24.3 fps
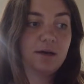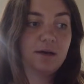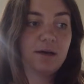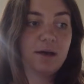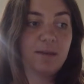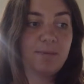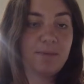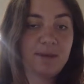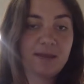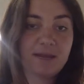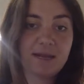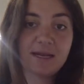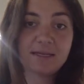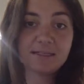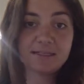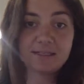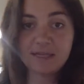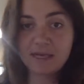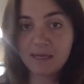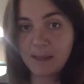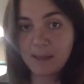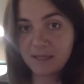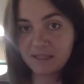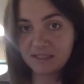a main
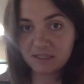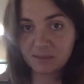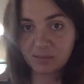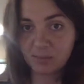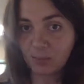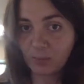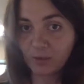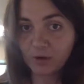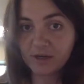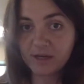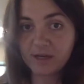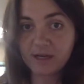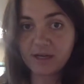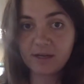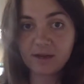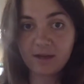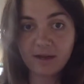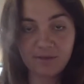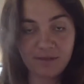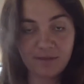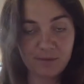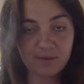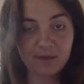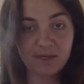idea that's supported
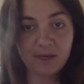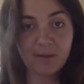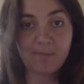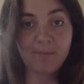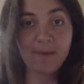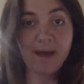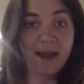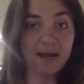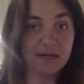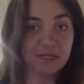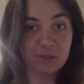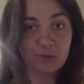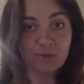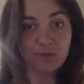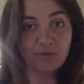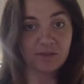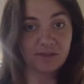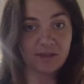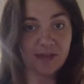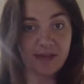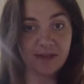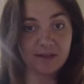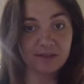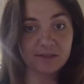and that we come back to at
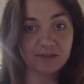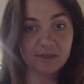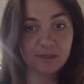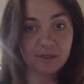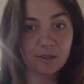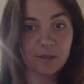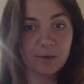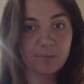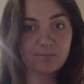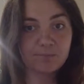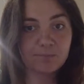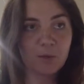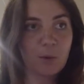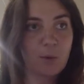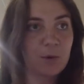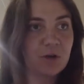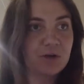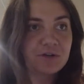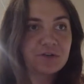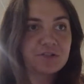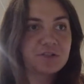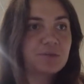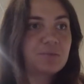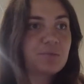the end. What
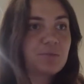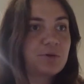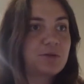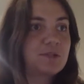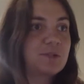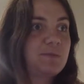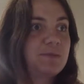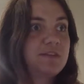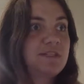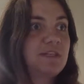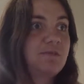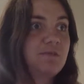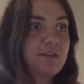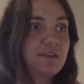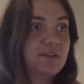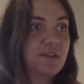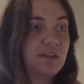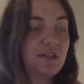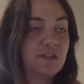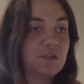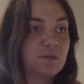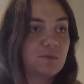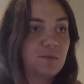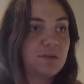are some more specific
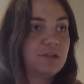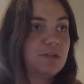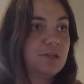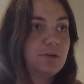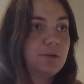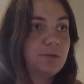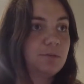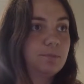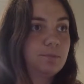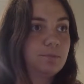things we do?